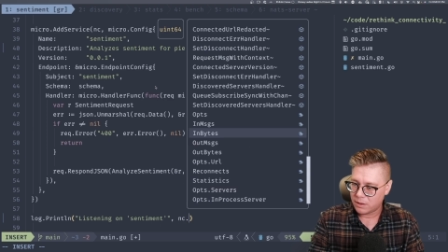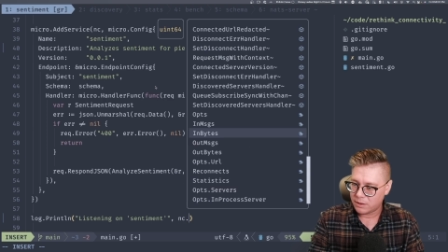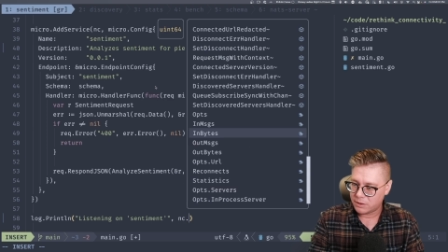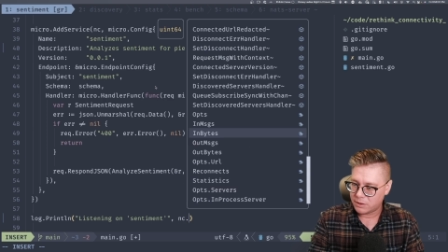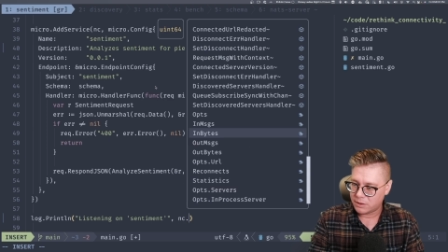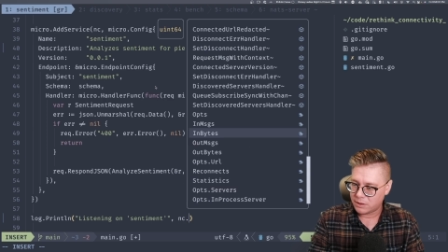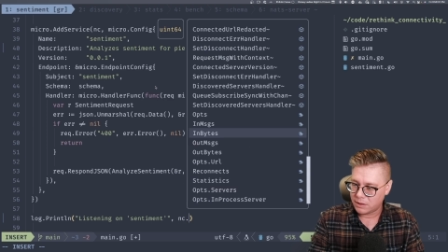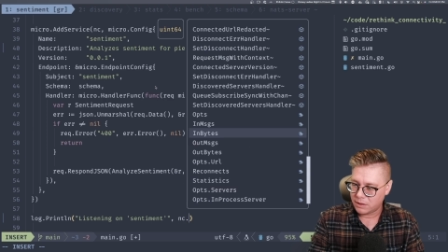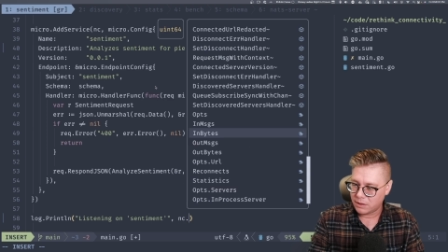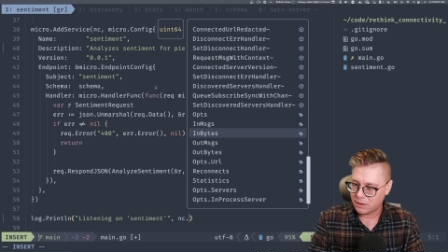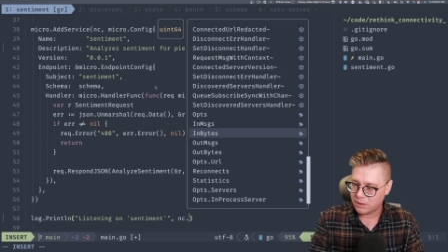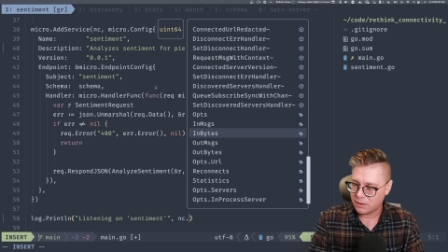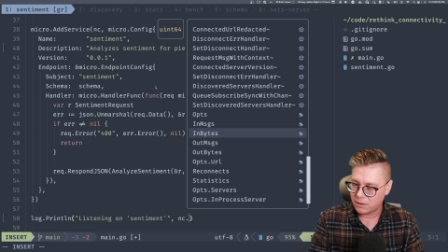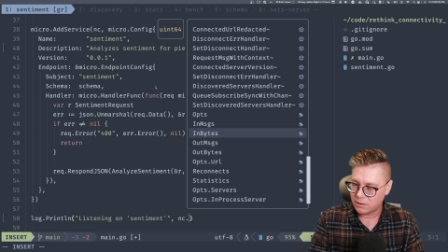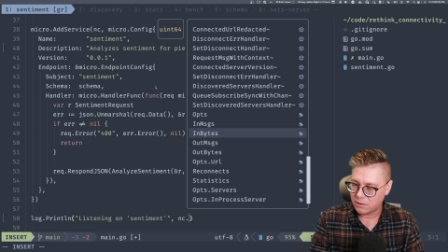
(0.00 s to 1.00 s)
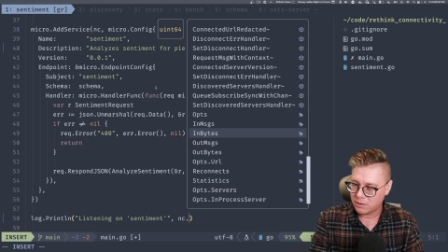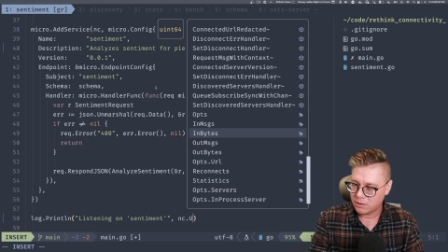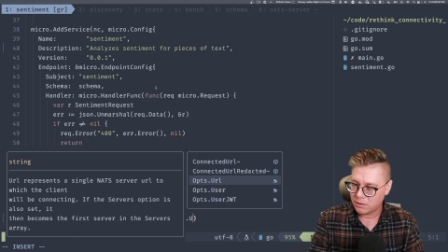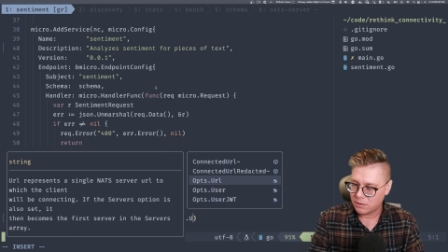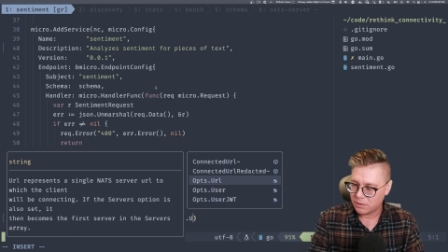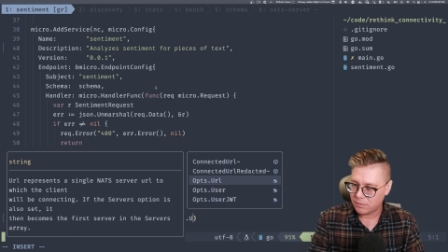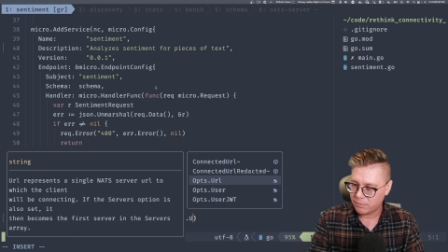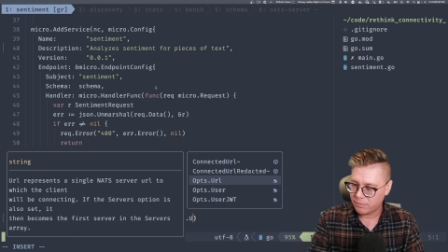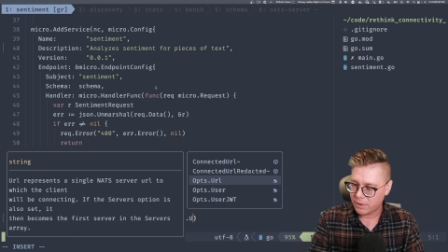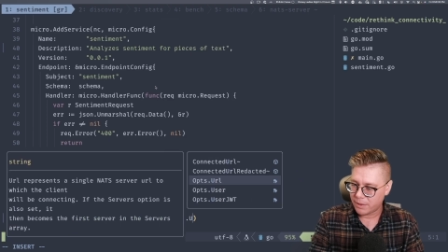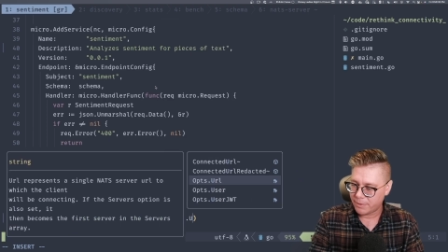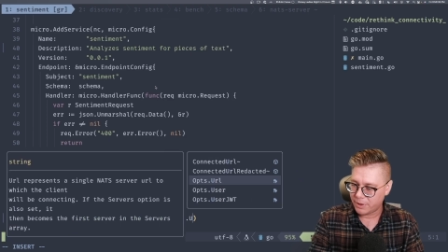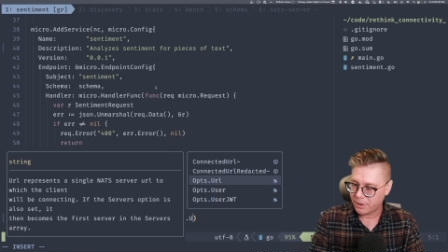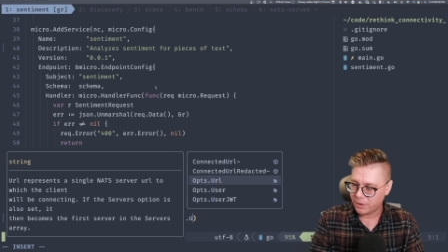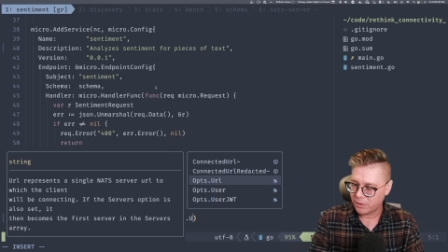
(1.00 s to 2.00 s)
let's see,
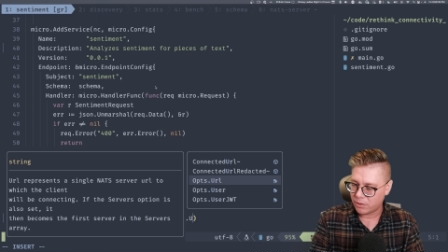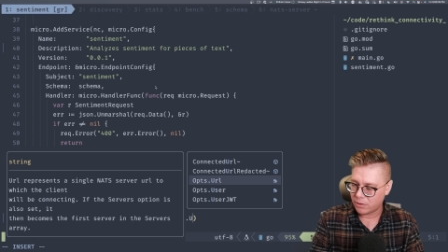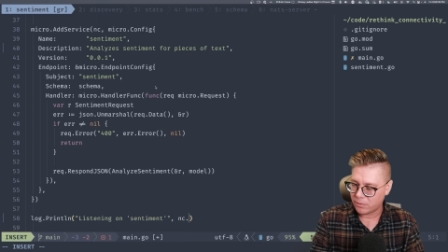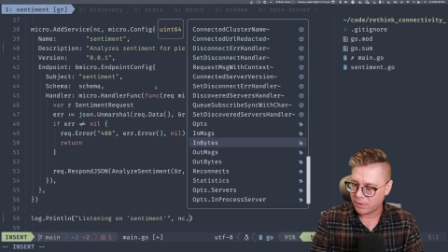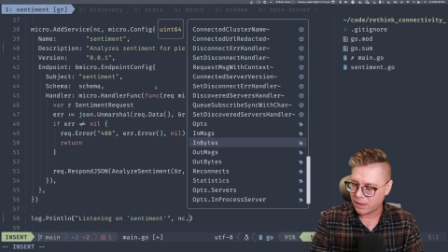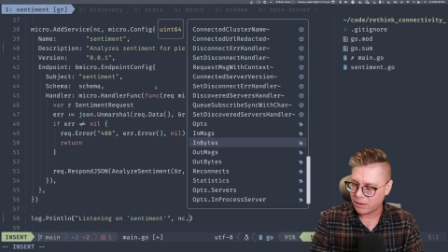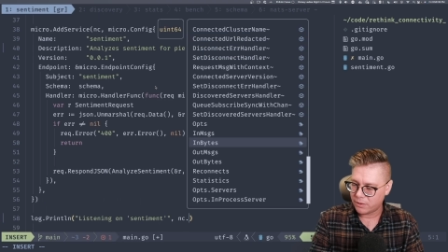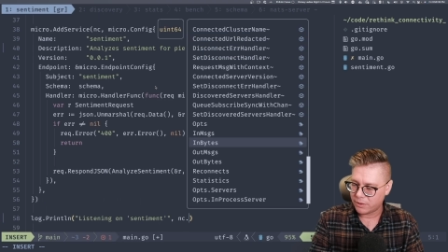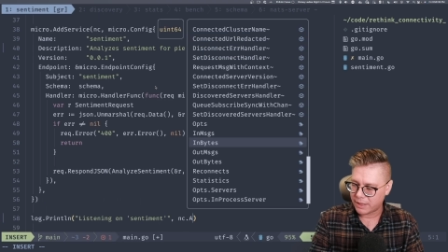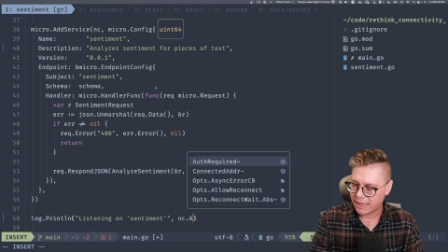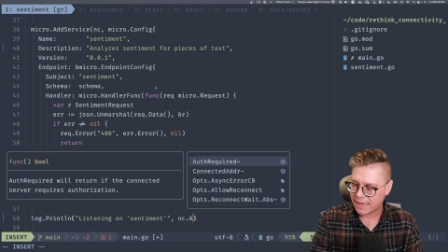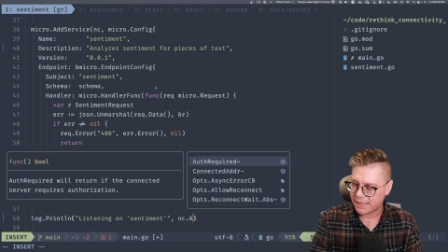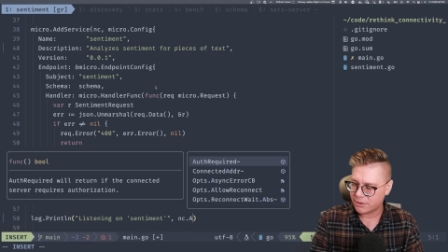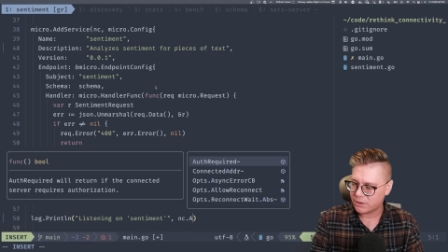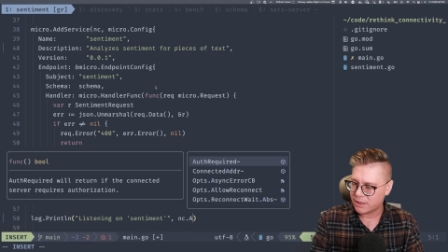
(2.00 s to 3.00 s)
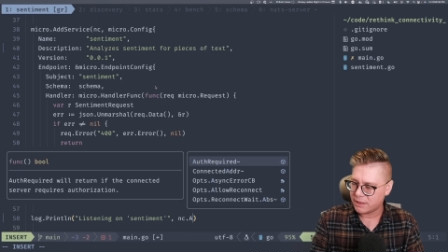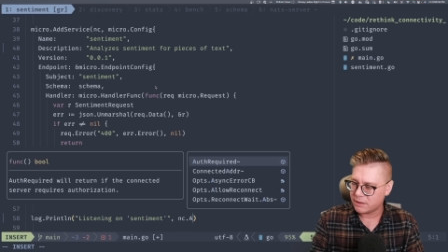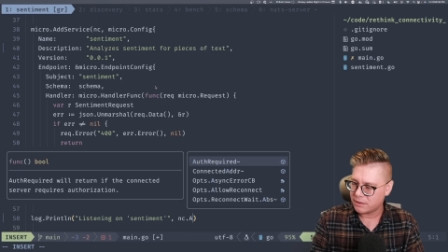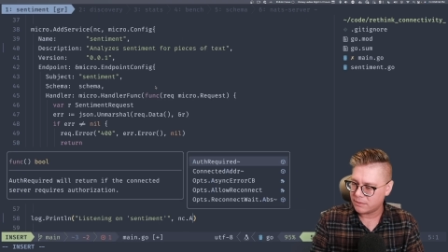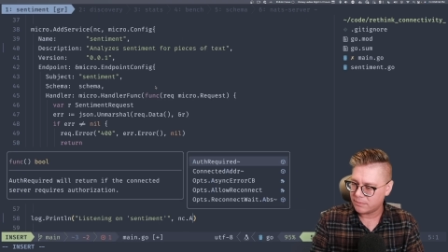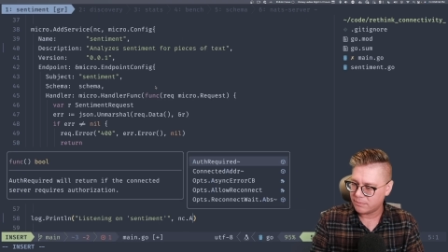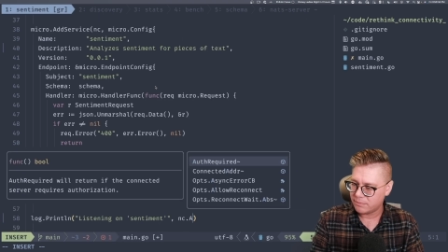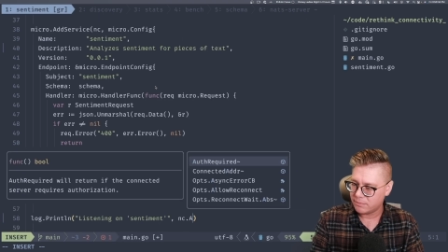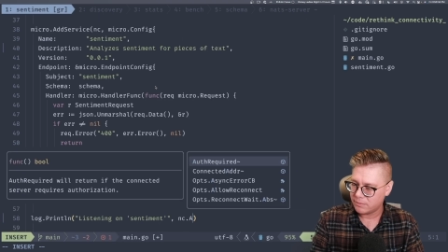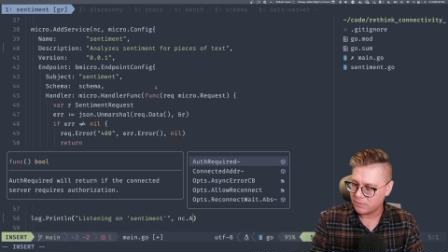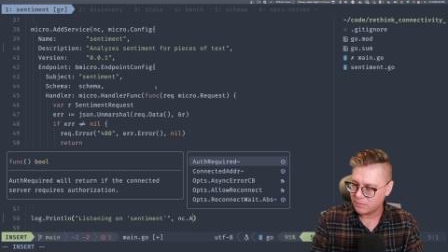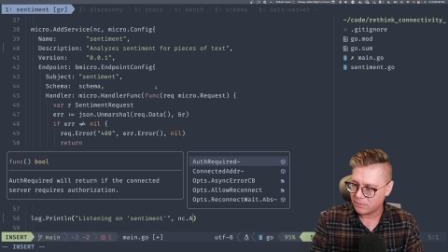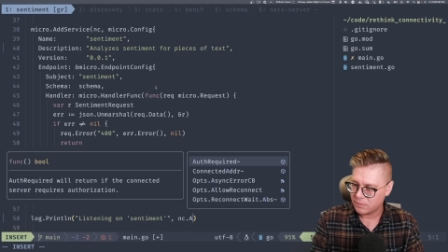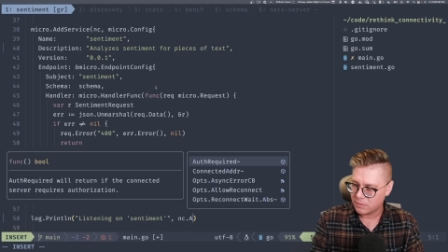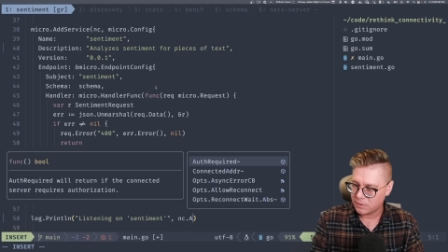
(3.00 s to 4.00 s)
maybe the URL or the address,
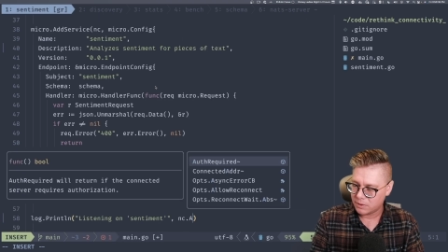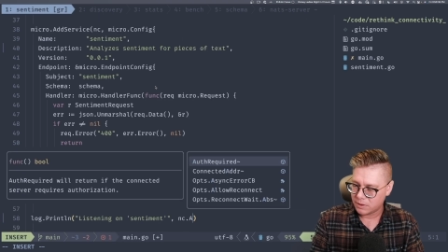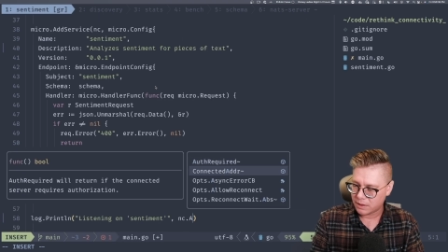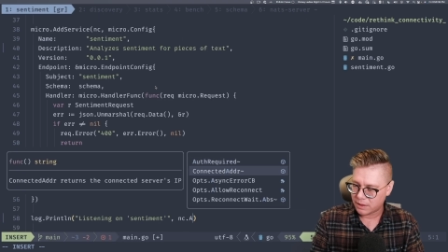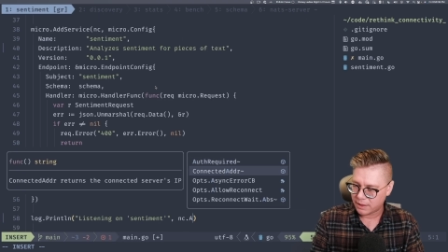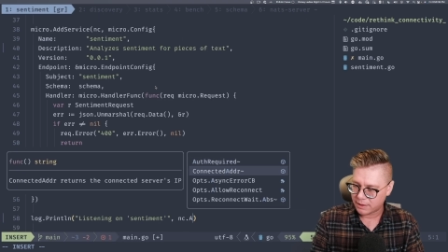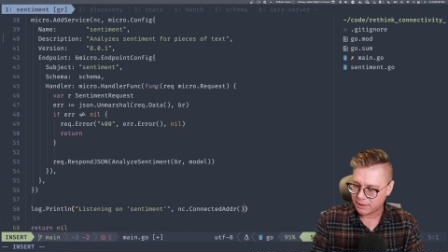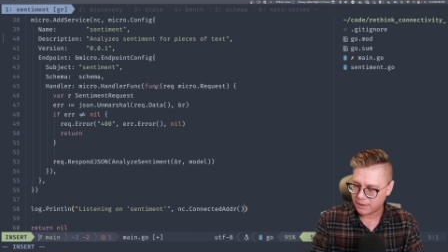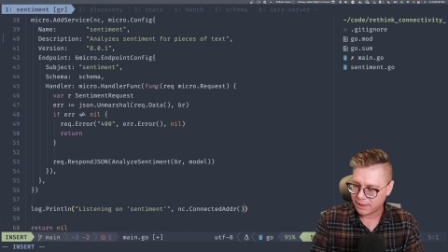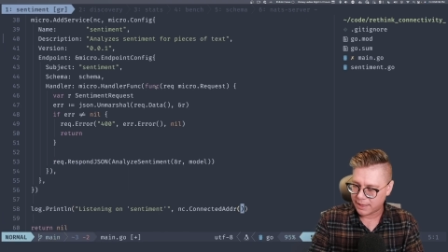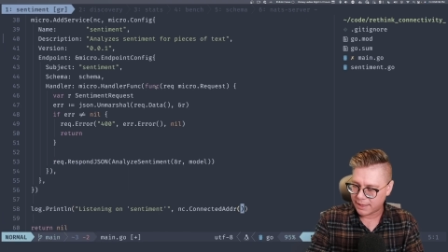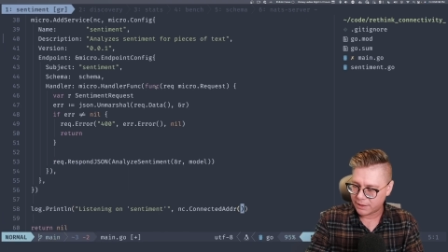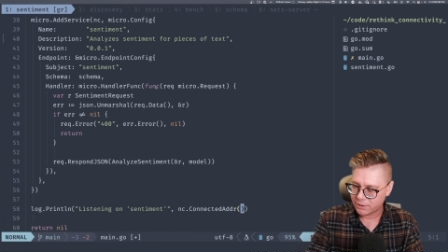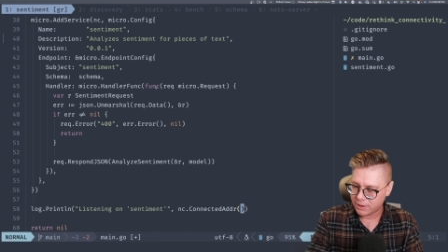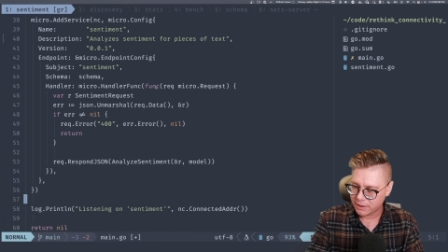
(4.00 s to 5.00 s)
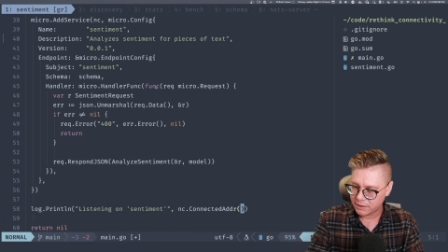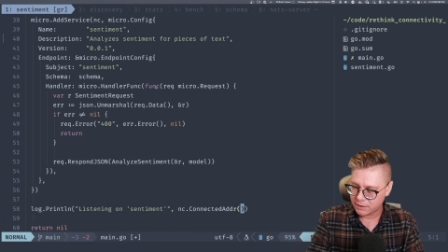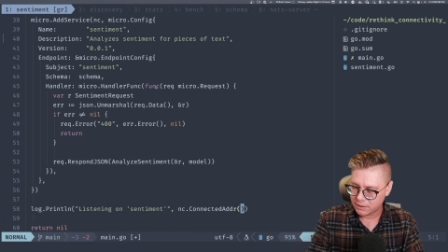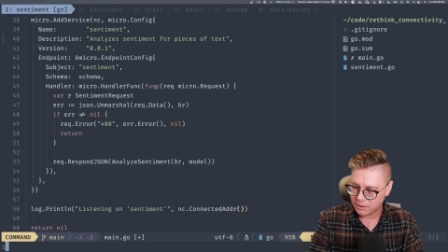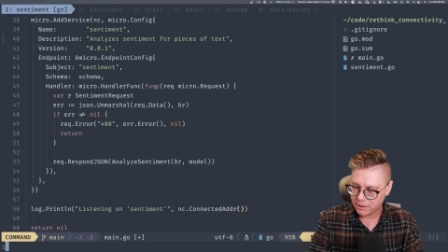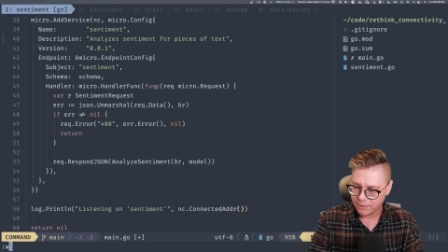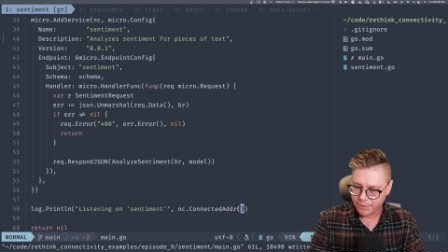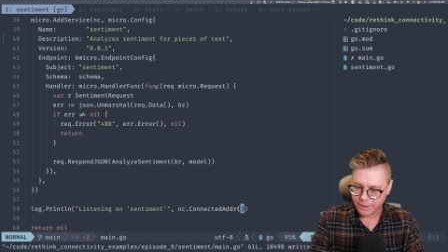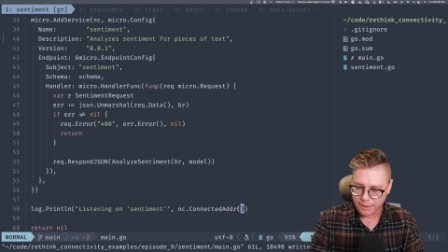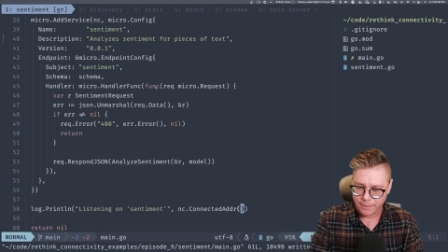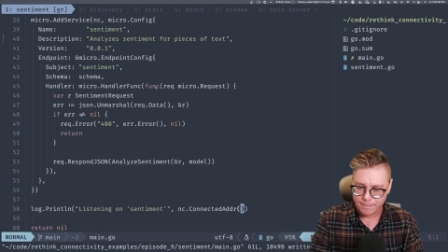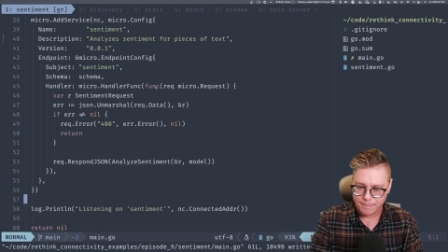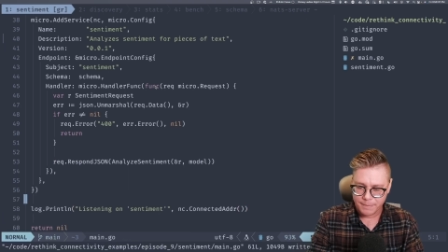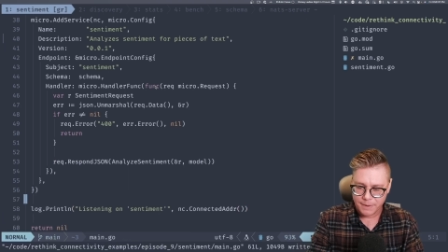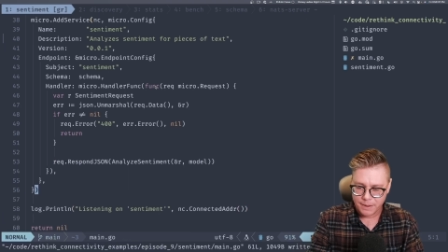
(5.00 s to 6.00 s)
connected address. There we
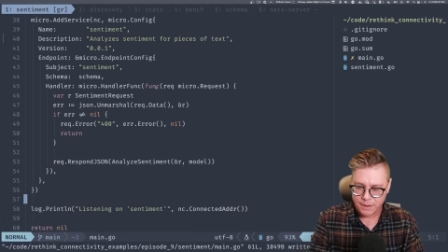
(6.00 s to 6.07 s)
go.